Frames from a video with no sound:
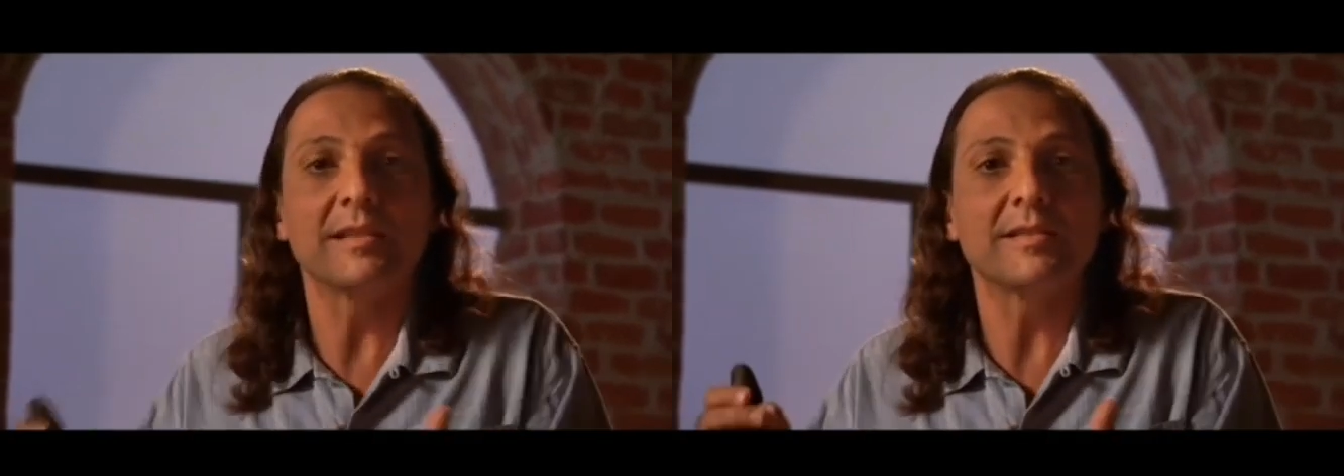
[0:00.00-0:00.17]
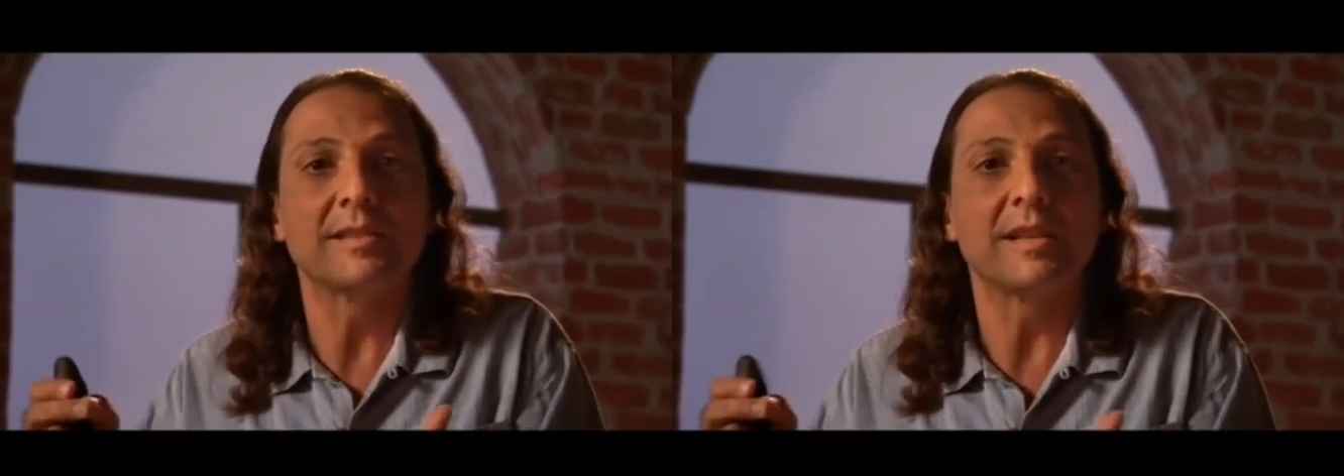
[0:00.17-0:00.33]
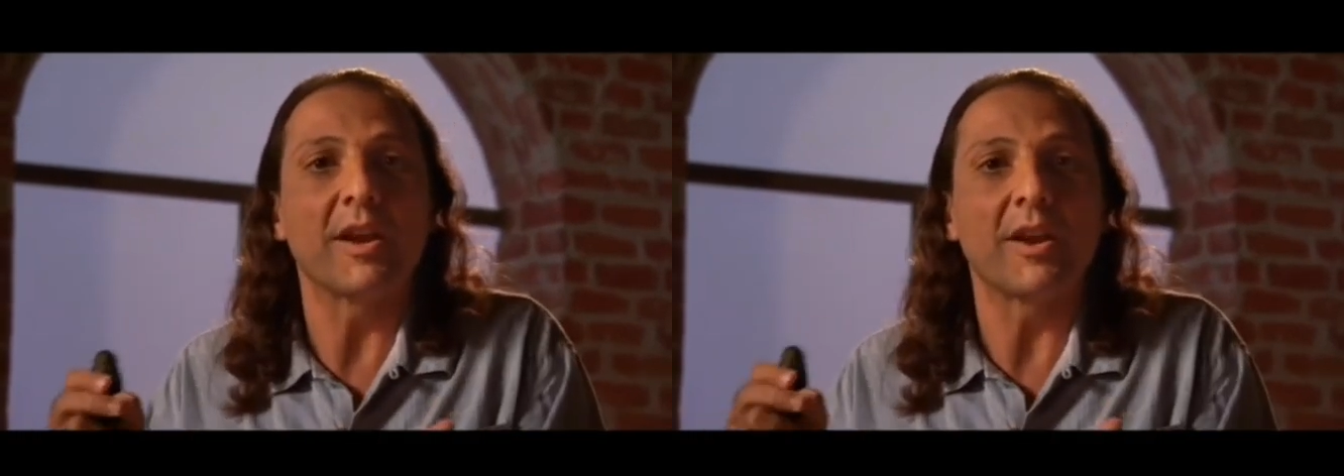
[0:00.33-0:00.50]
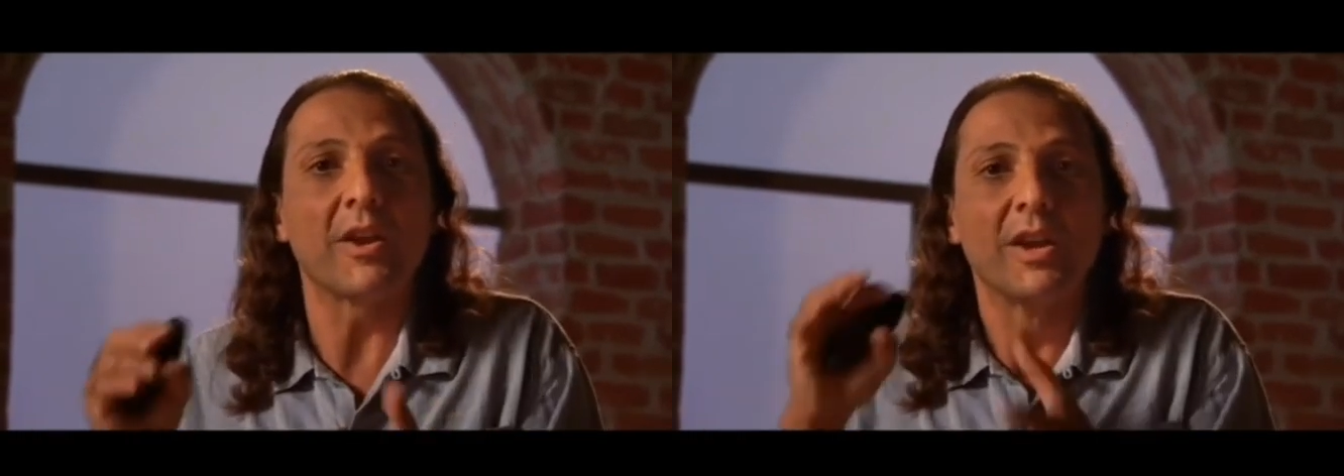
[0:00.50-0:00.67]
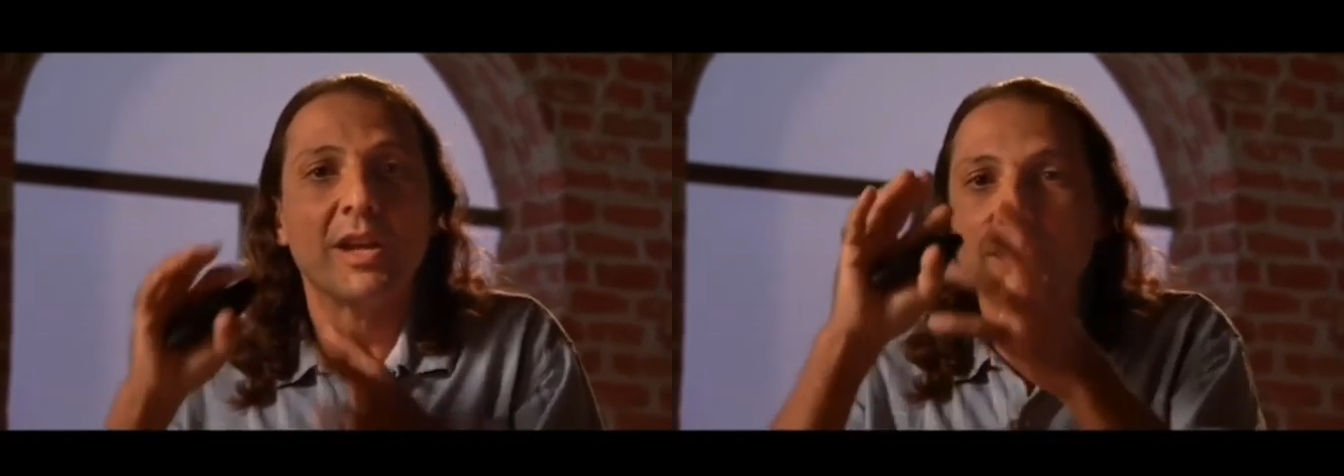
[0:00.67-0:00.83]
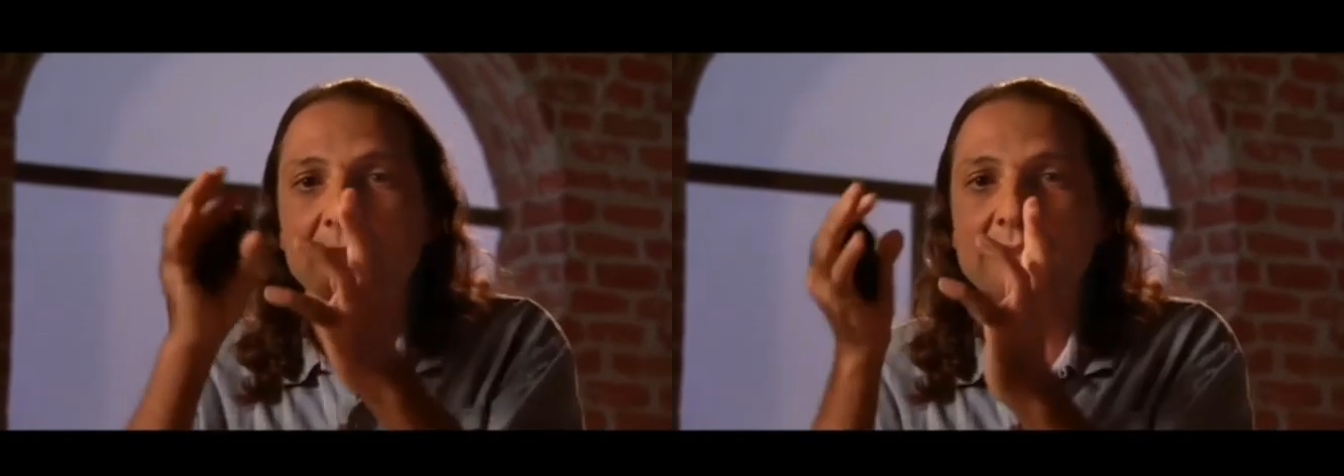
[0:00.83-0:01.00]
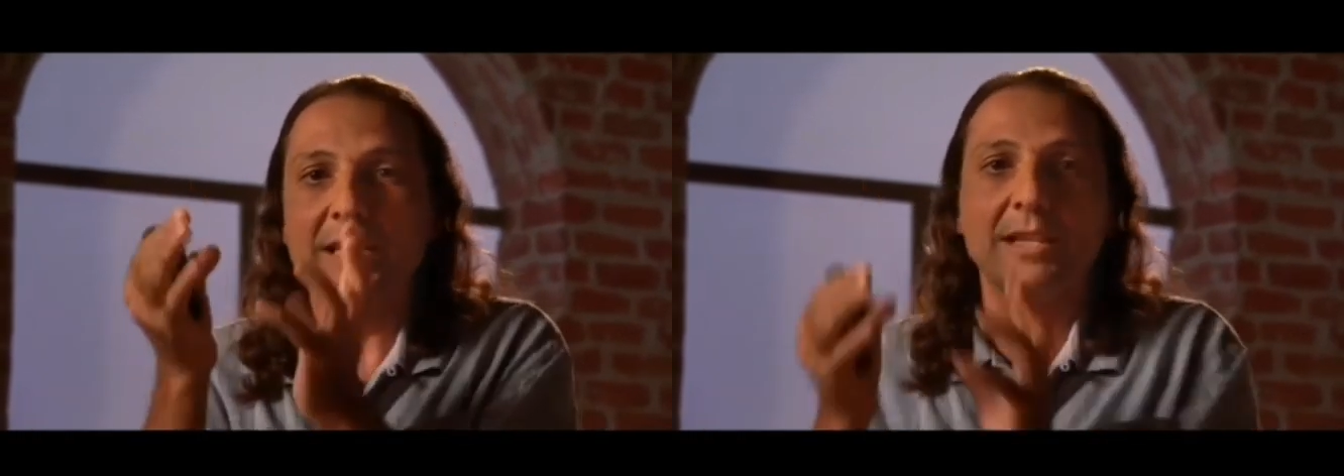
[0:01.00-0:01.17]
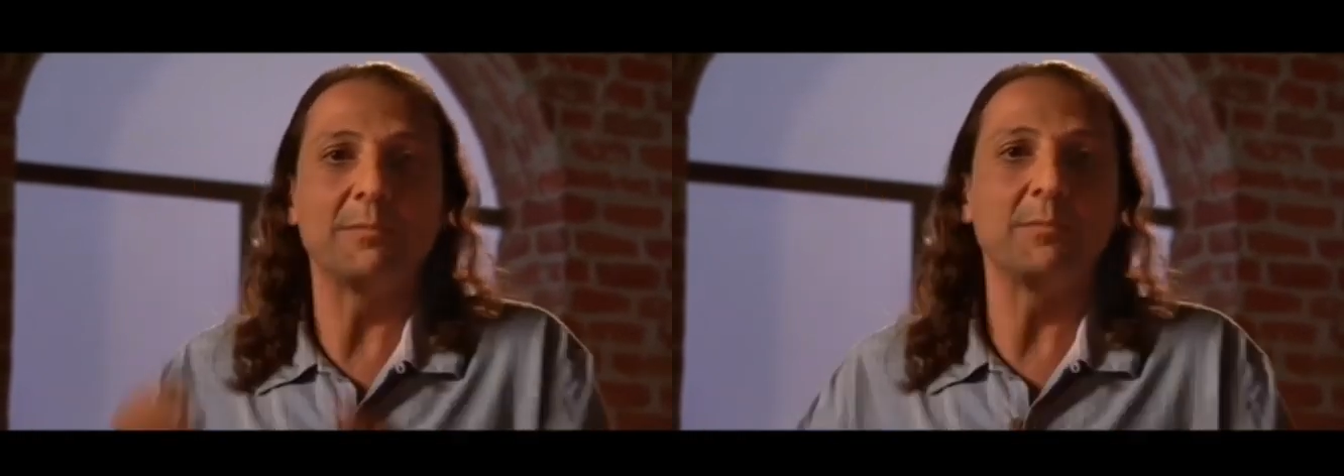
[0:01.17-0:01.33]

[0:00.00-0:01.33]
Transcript: is there in a